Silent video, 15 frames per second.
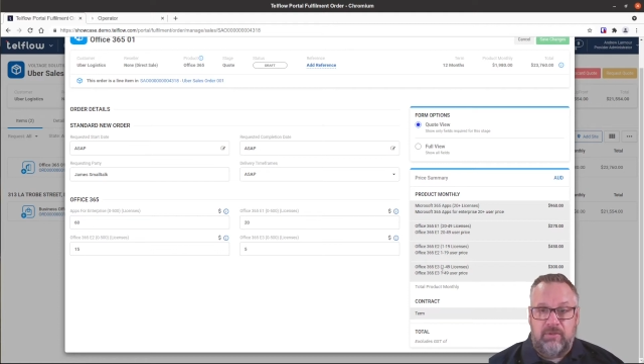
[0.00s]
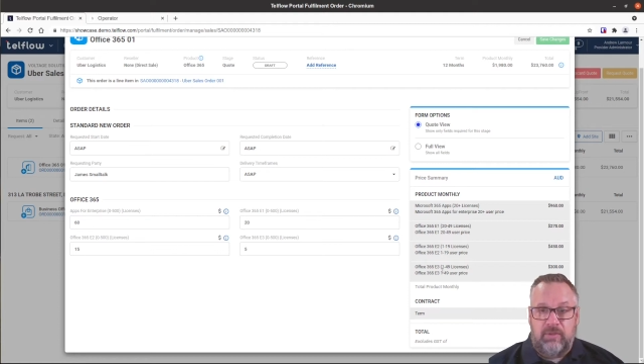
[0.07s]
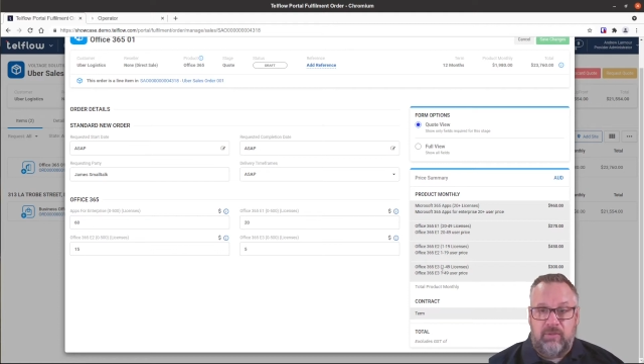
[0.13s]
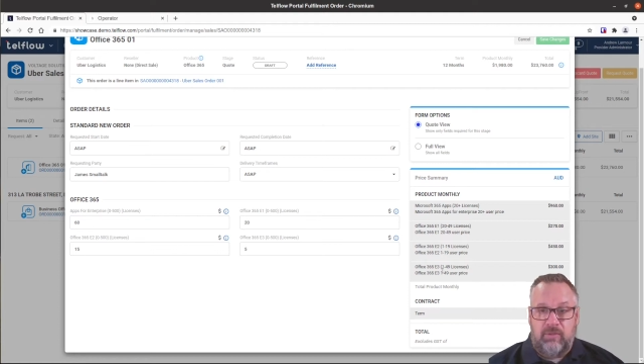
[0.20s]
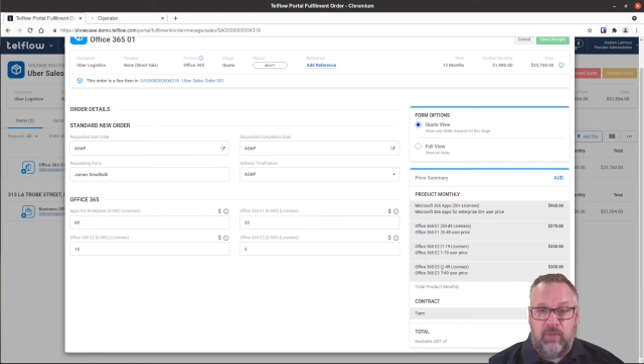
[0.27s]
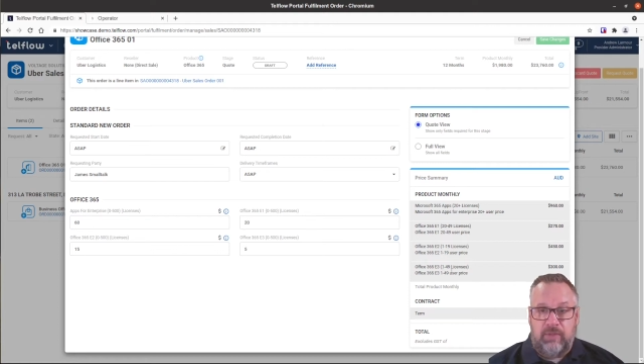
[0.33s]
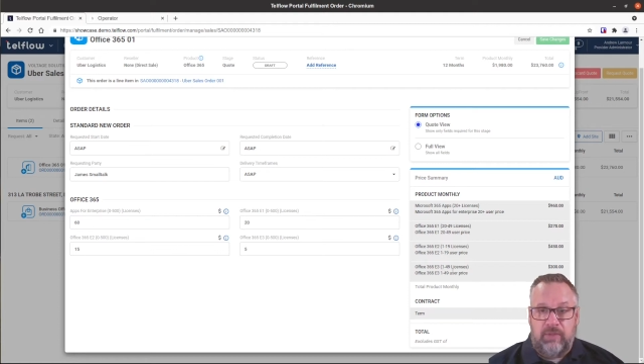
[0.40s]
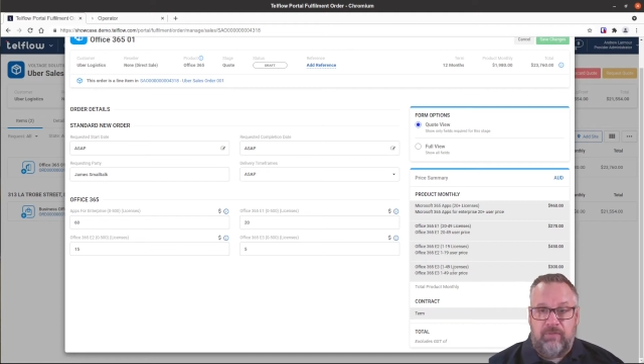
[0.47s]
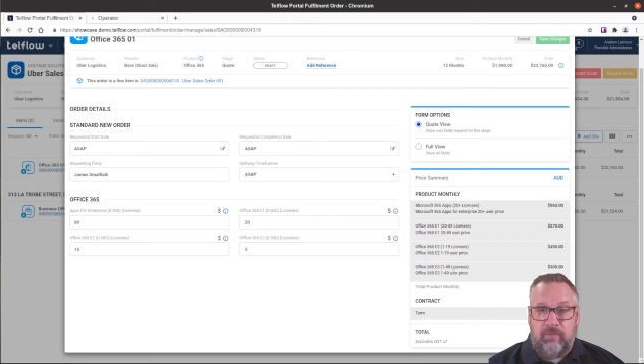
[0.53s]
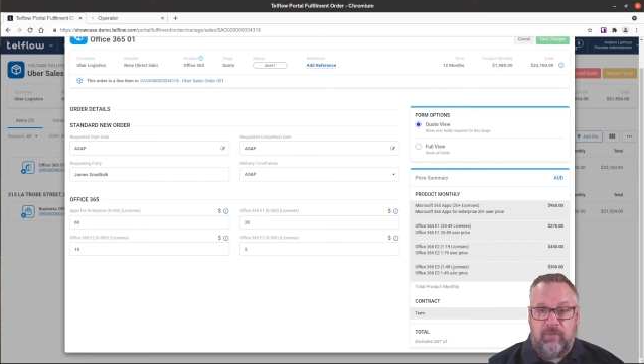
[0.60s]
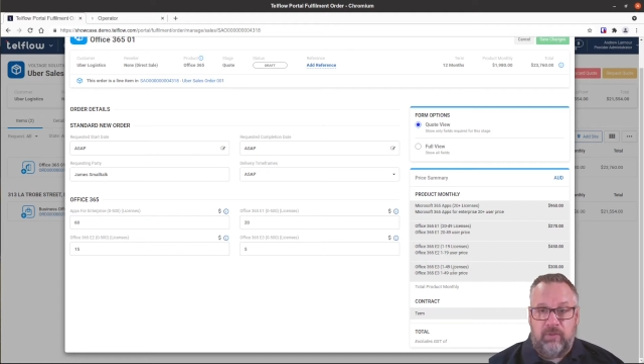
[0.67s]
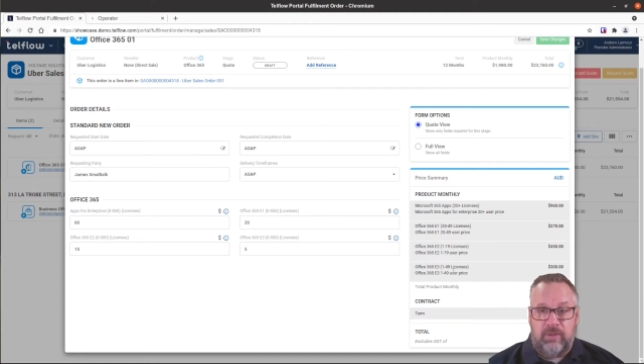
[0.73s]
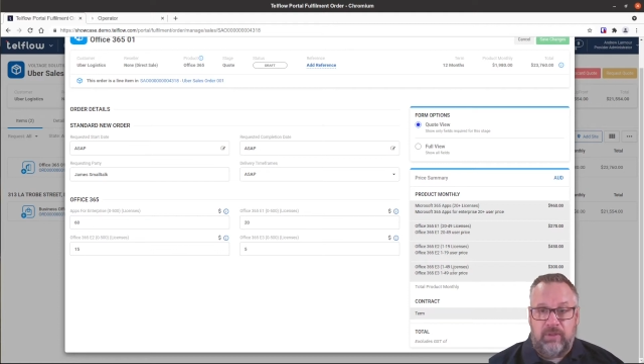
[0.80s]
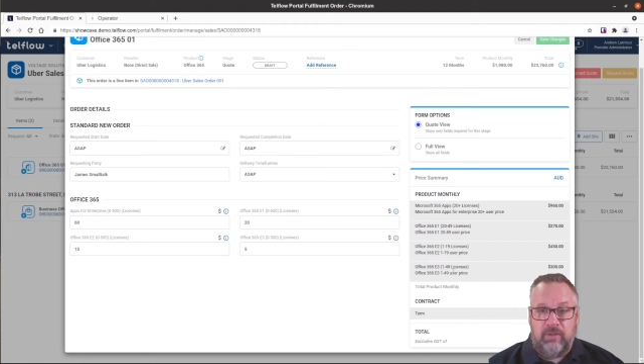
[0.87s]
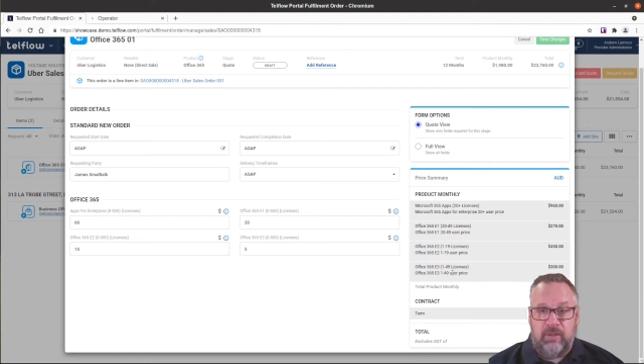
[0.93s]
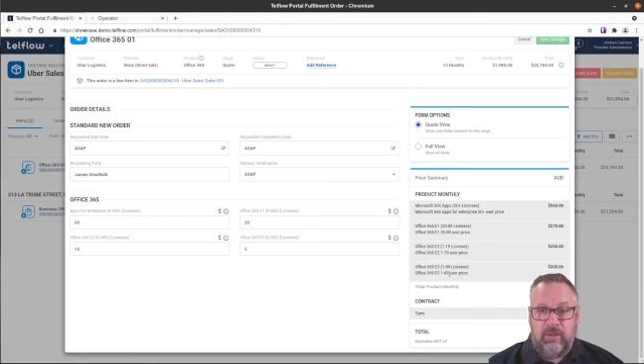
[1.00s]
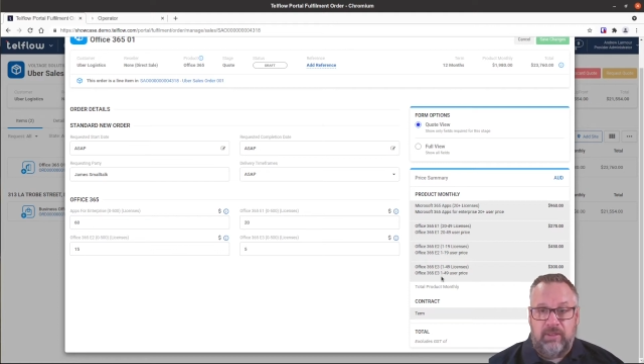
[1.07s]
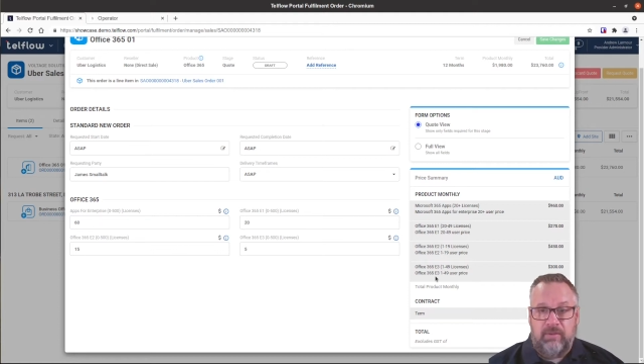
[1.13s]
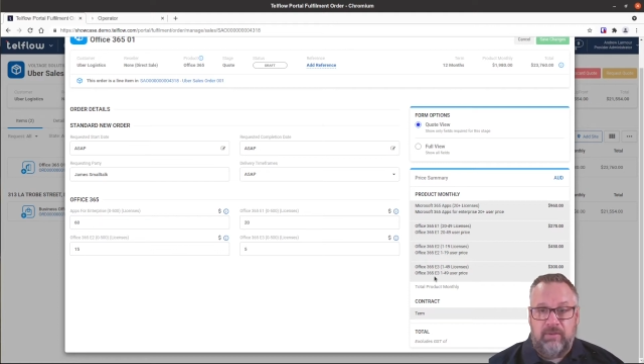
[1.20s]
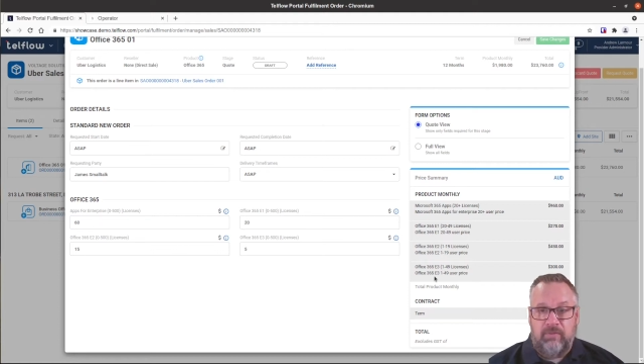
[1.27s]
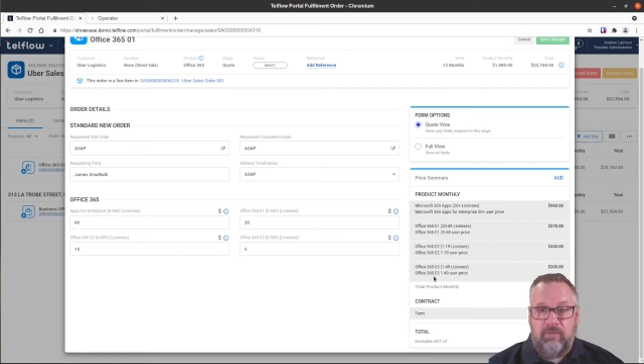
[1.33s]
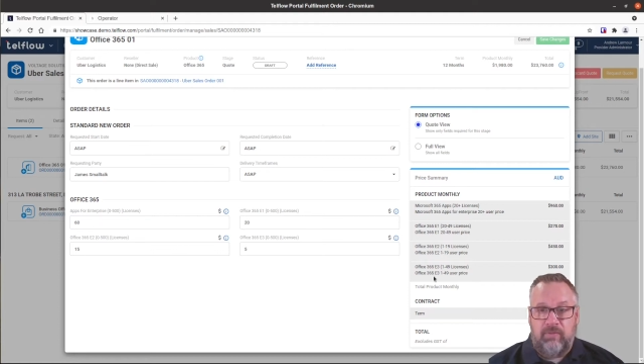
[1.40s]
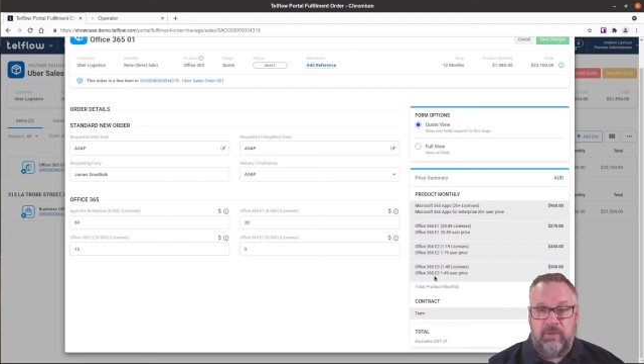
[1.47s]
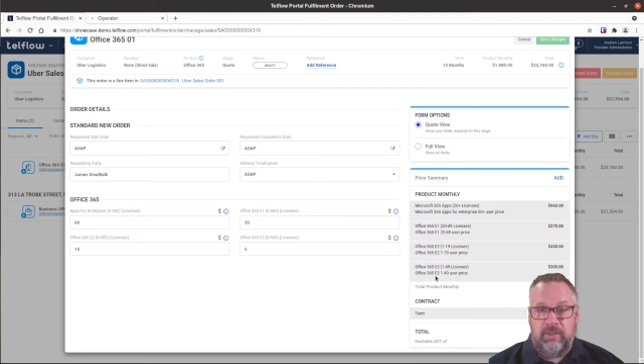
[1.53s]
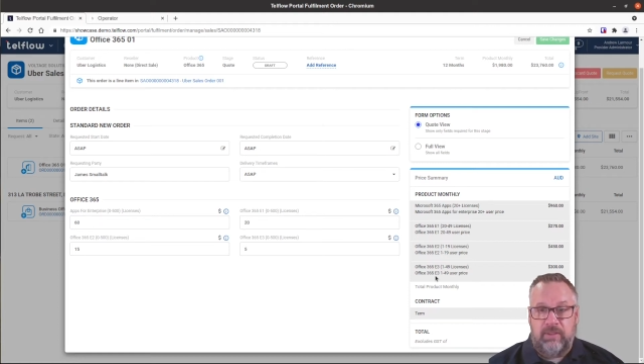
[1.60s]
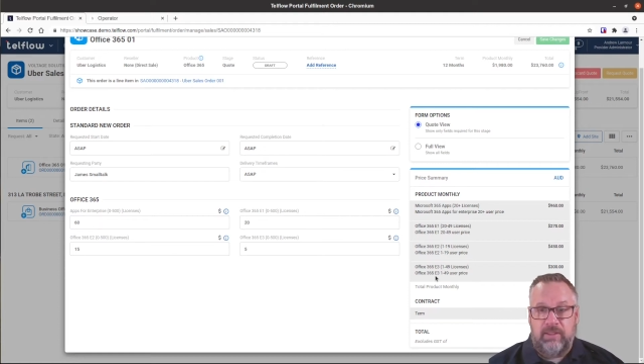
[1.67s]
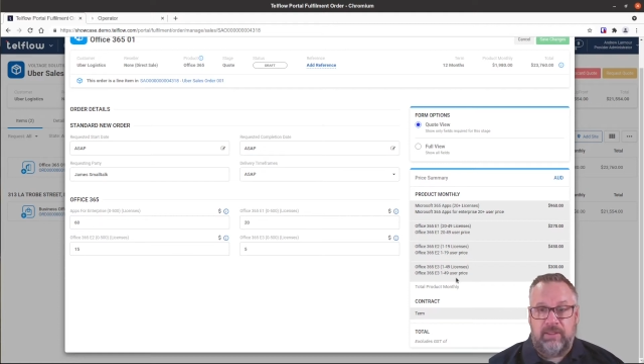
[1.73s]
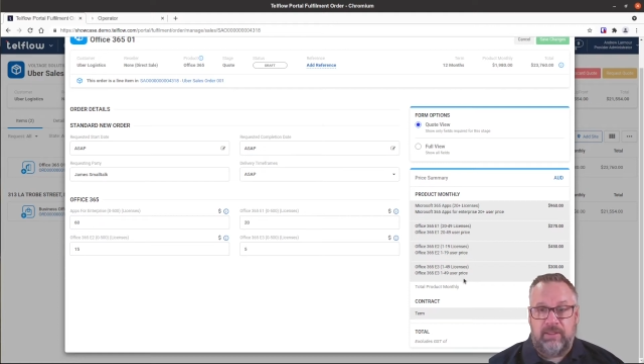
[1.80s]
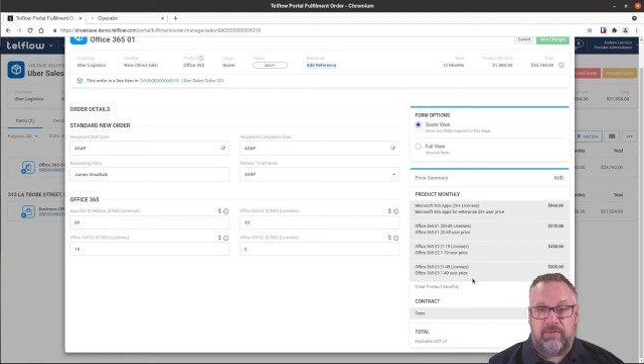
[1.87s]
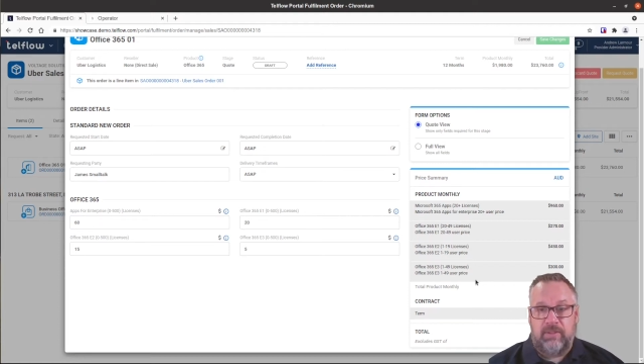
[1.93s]
and 1 to 49 for the
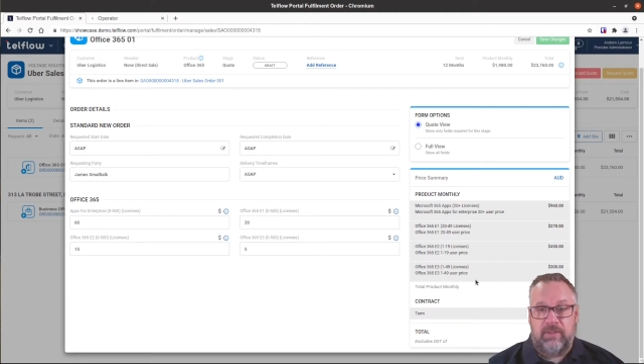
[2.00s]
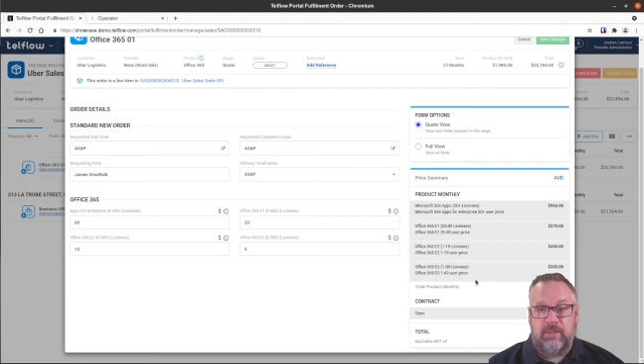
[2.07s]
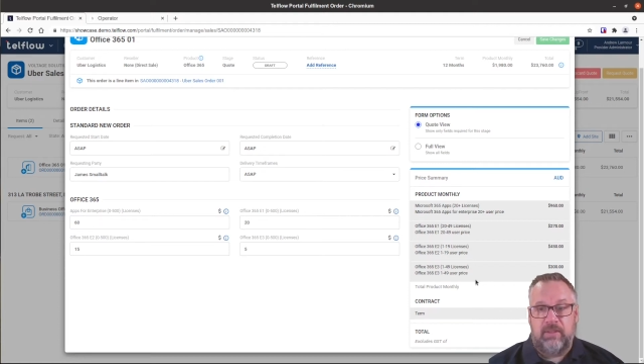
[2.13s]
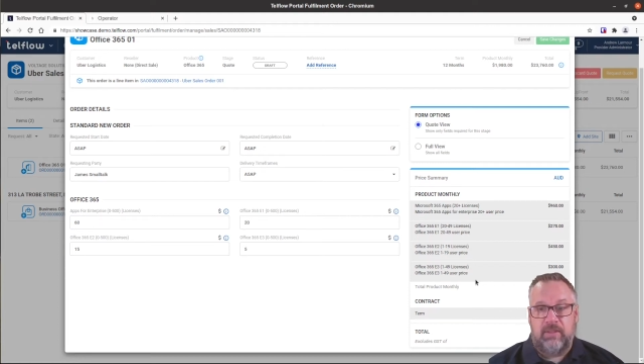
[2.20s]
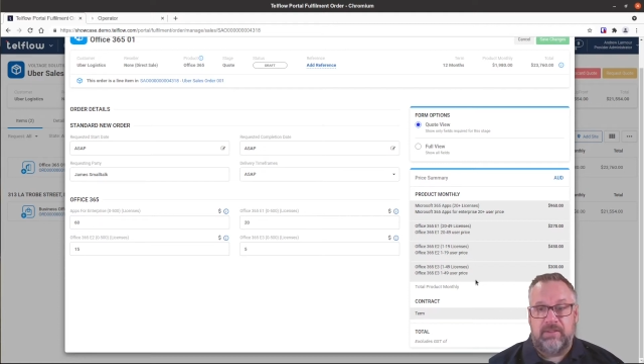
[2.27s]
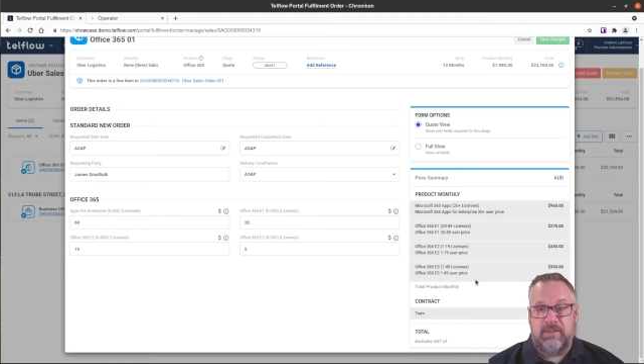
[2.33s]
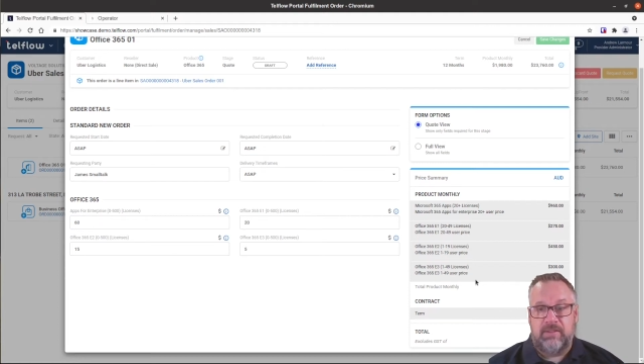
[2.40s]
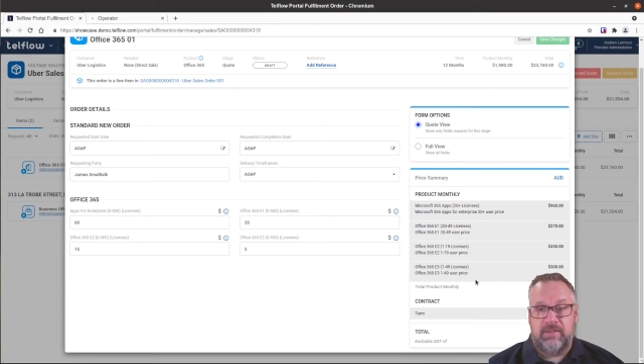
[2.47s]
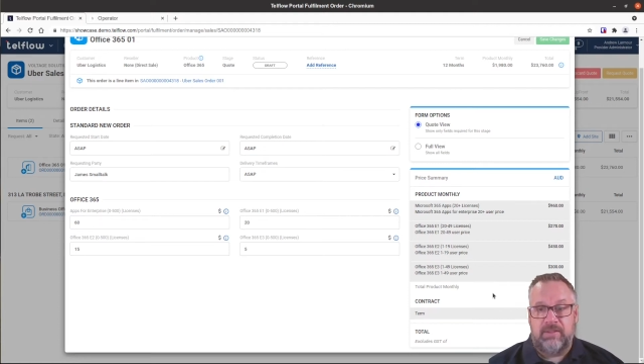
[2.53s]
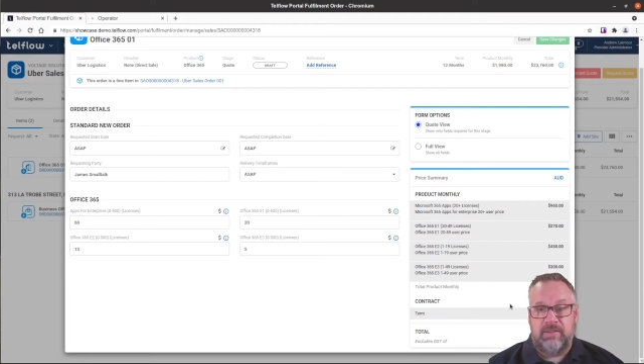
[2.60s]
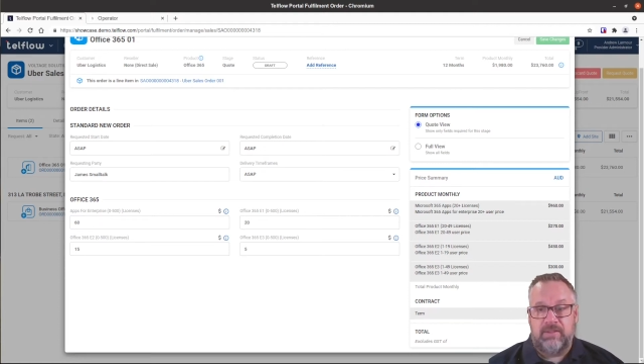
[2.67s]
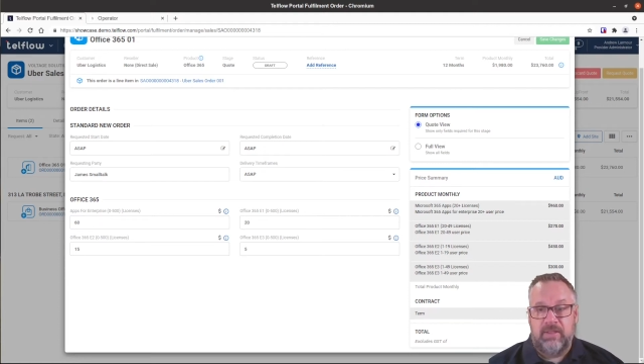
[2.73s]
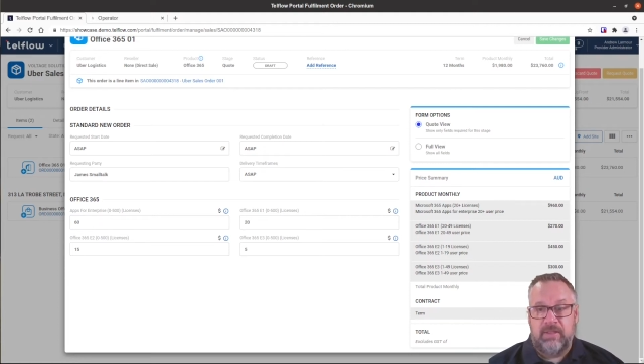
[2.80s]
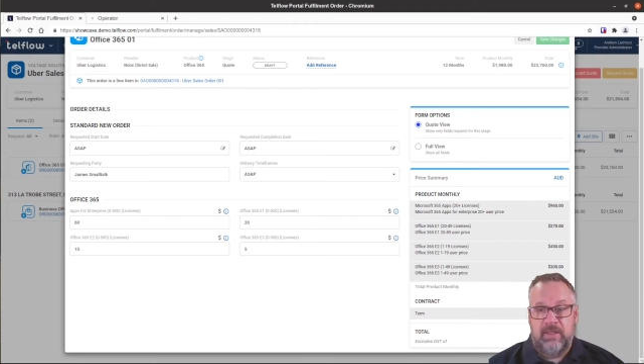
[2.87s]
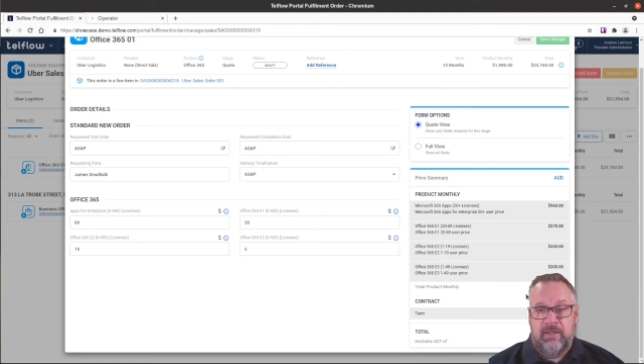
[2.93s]
E3 licenses.